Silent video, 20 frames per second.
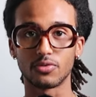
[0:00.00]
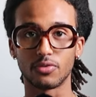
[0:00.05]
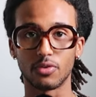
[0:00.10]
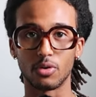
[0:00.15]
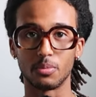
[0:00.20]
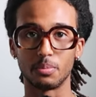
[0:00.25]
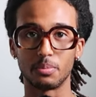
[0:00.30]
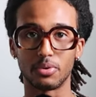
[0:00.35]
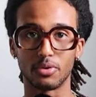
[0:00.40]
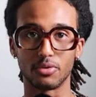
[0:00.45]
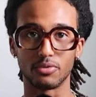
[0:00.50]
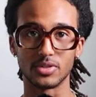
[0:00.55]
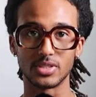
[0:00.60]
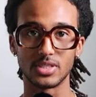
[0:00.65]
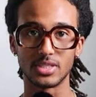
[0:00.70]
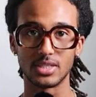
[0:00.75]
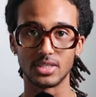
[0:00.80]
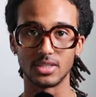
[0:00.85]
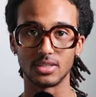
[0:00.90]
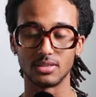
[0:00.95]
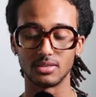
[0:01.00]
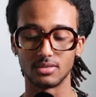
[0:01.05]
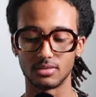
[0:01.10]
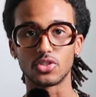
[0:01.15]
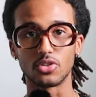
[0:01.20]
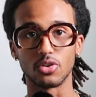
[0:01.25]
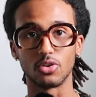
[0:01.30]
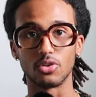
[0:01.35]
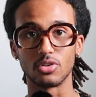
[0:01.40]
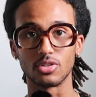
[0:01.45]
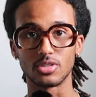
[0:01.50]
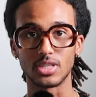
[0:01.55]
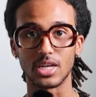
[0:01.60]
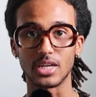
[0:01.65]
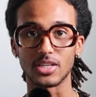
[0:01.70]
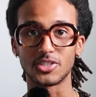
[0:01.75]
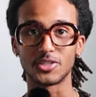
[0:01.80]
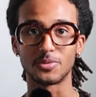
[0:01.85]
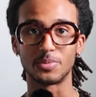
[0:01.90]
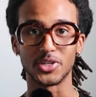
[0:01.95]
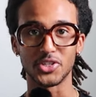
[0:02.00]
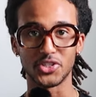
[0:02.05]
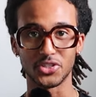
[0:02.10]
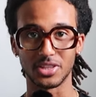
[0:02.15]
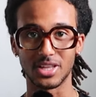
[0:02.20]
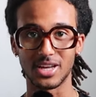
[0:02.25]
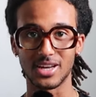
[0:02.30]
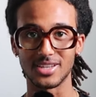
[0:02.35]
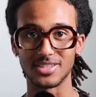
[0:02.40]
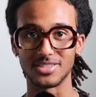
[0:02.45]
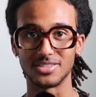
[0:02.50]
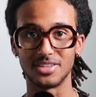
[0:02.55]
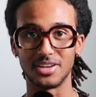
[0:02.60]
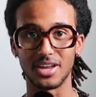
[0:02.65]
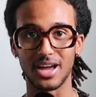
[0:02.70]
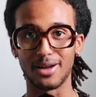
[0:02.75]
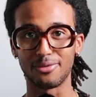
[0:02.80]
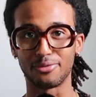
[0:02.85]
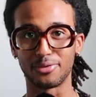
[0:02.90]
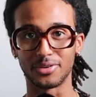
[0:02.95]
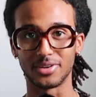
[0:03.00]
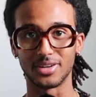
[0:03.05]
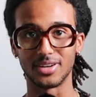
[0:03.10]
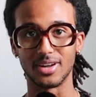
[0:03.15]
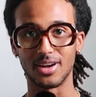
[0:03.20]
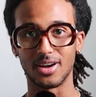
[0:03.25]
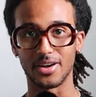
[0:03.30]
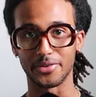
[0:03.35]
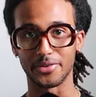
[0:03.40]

from Parisian stores that specialized in African